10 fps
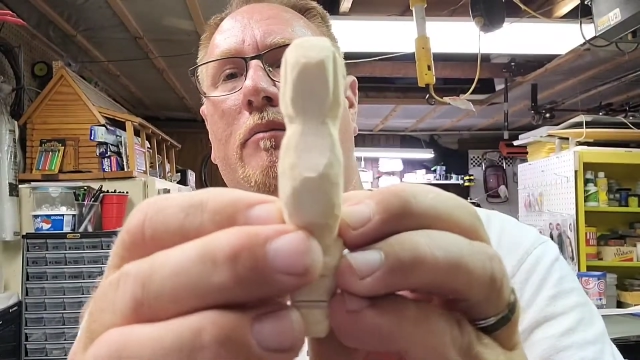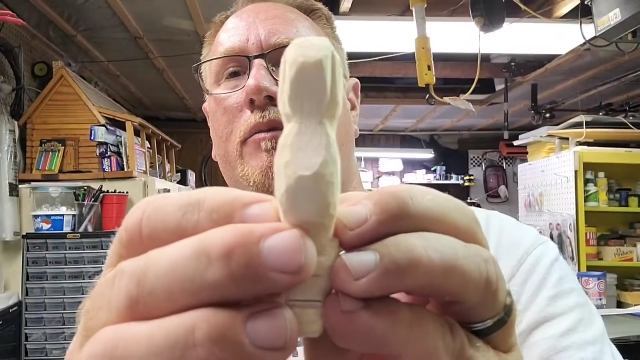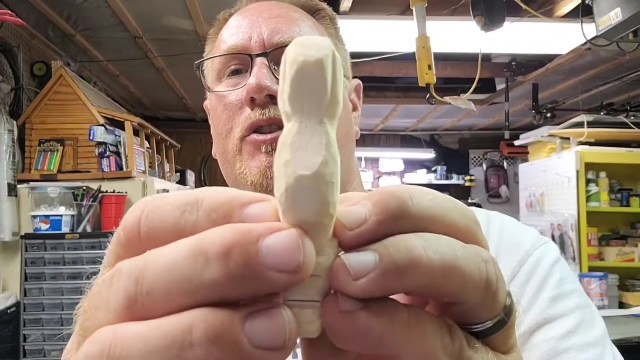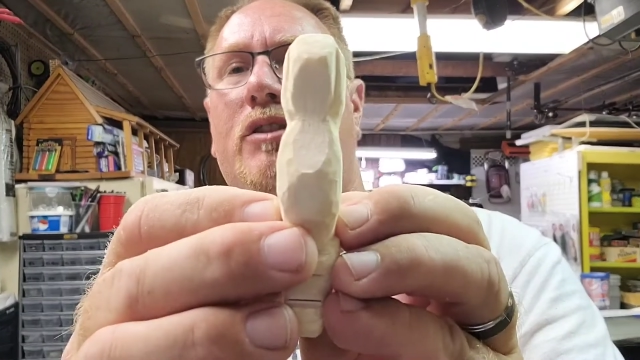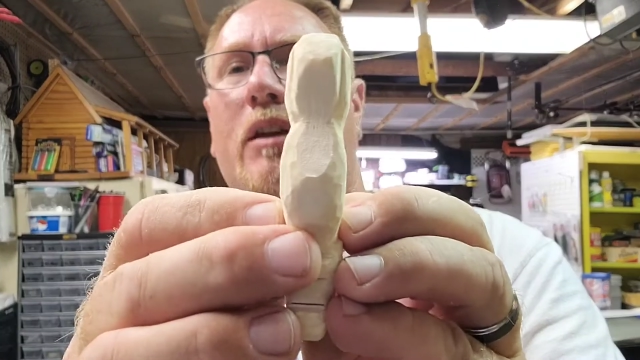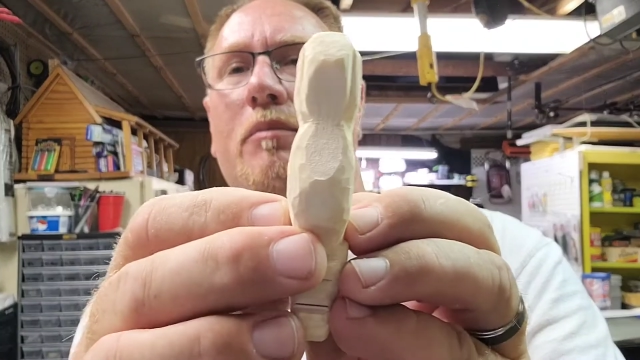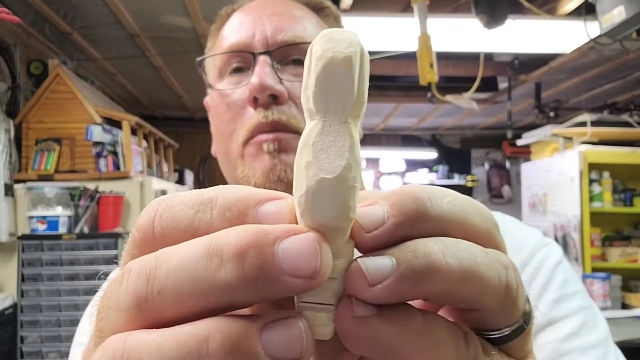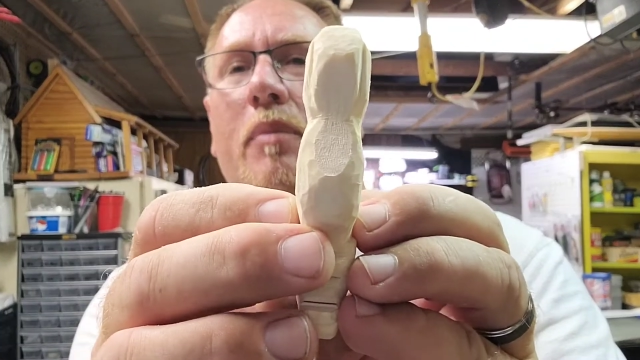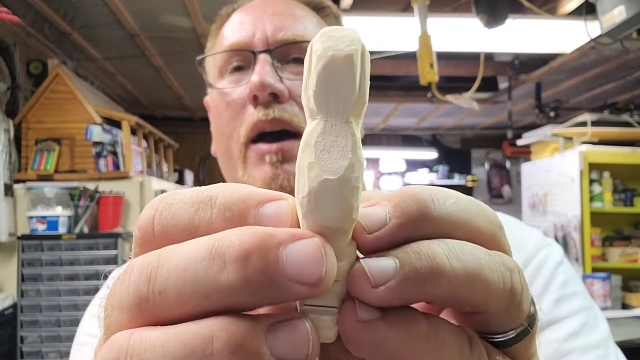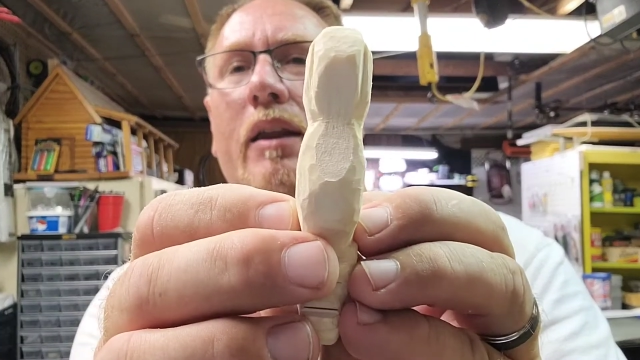shape the
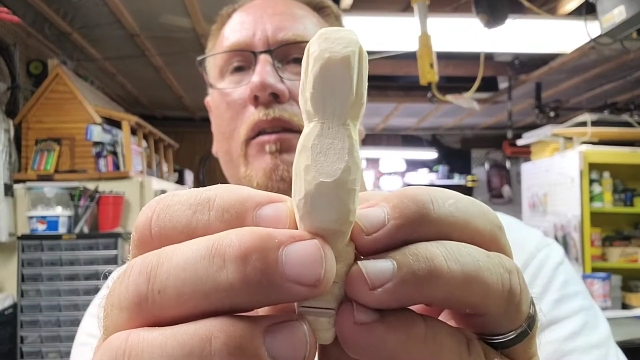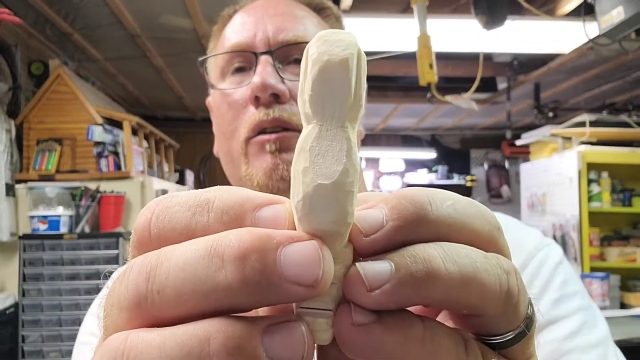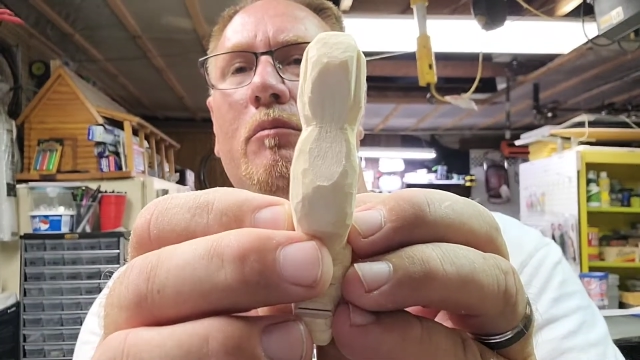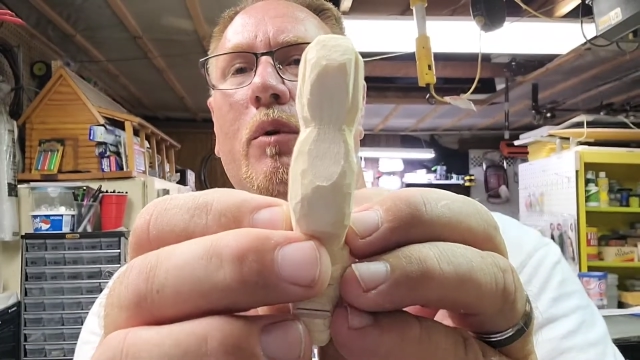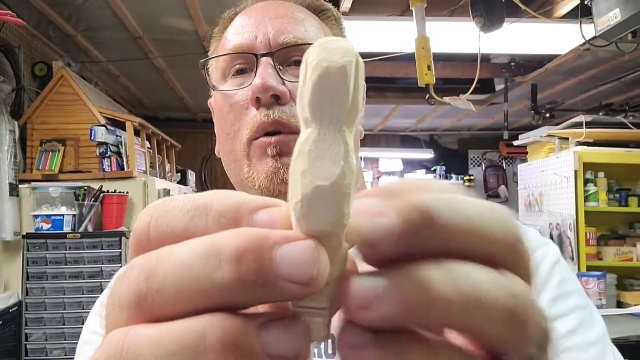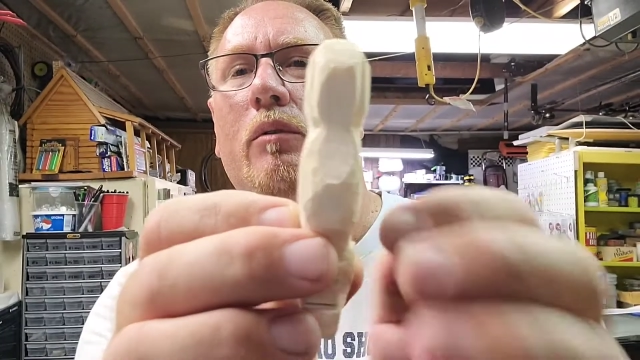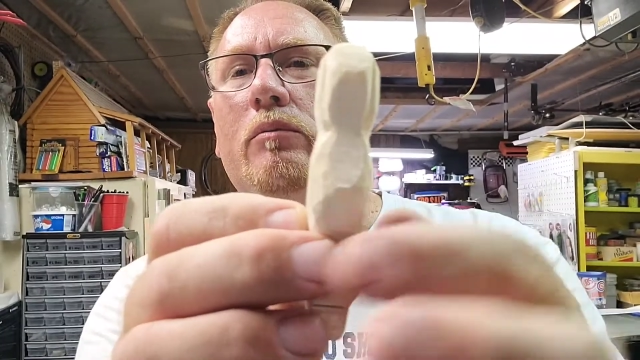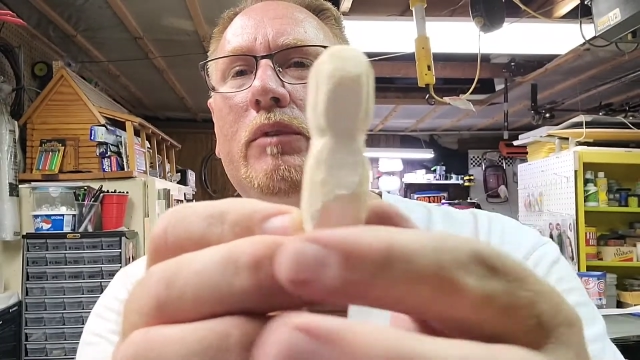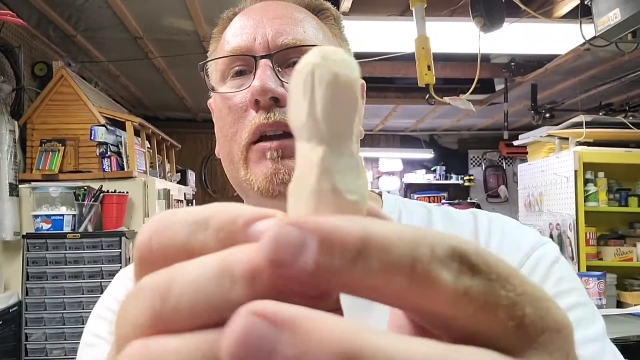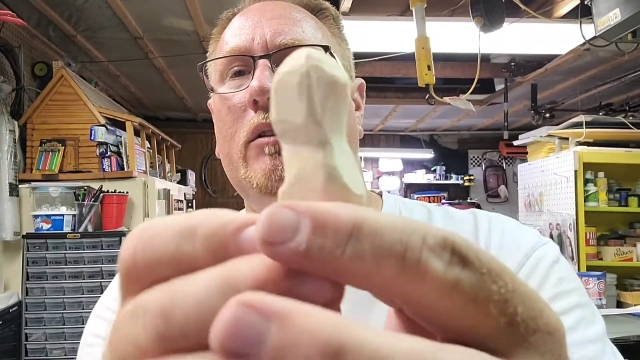body a little more.
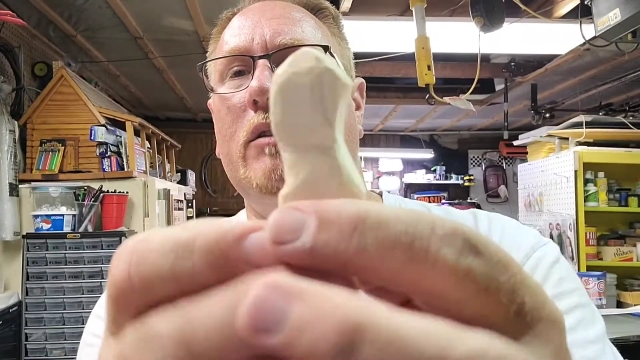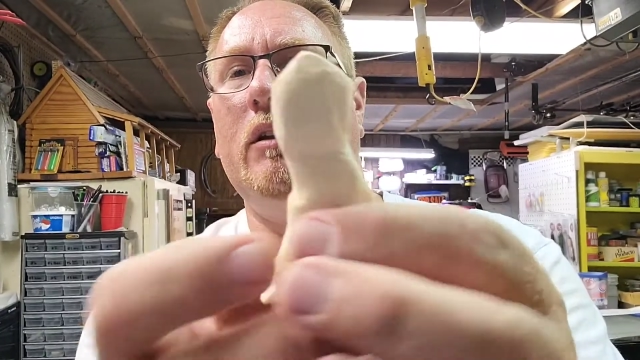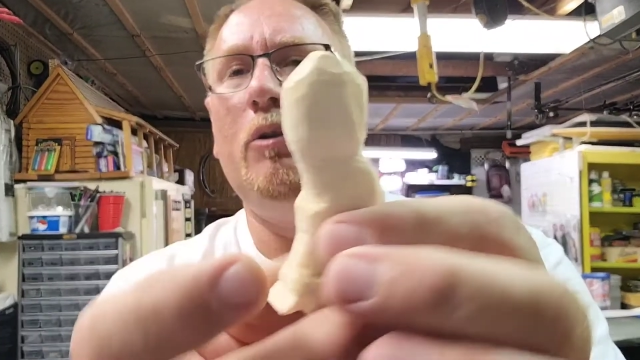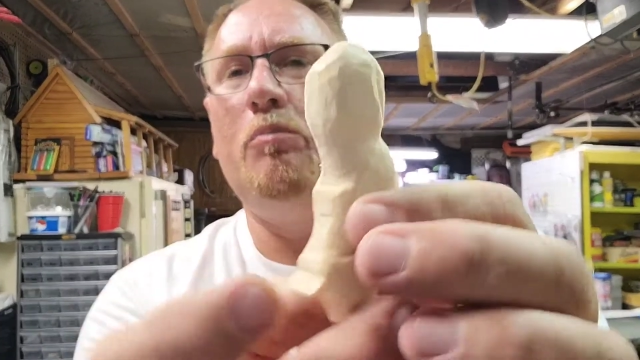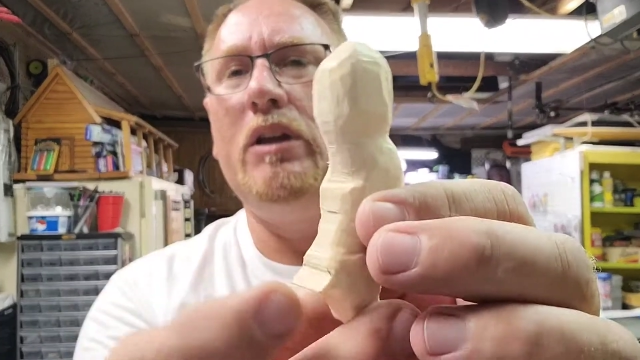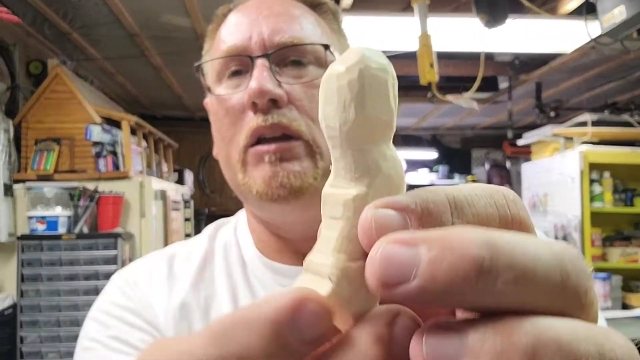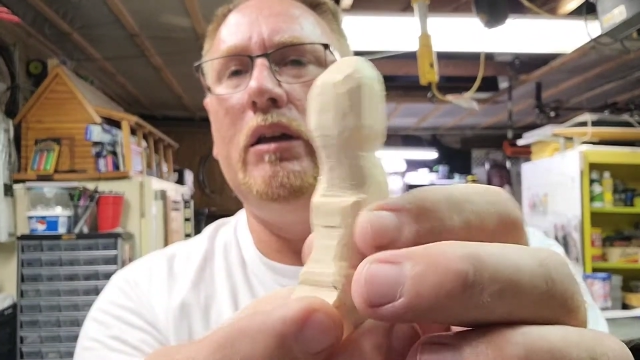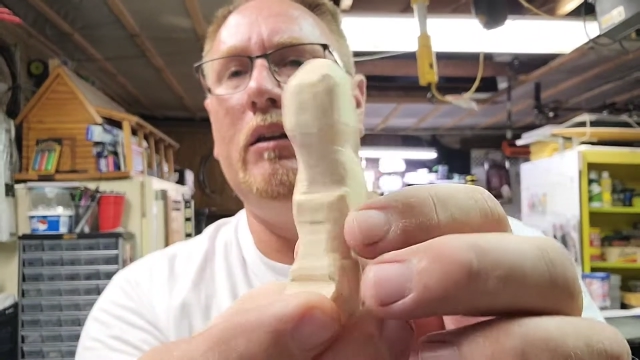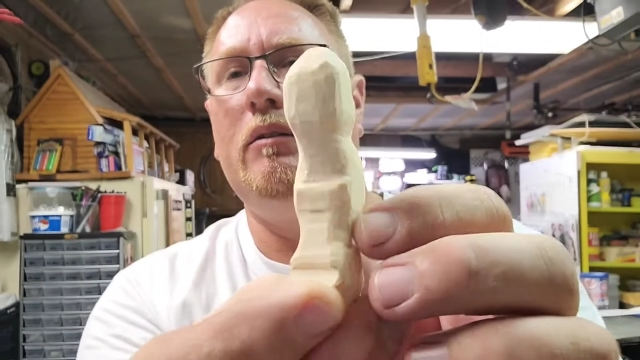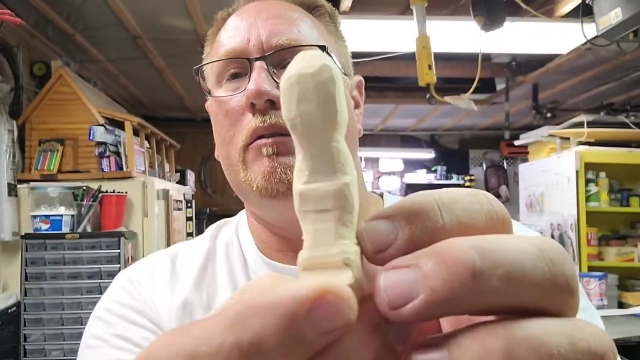Kind of looks like a little peanut.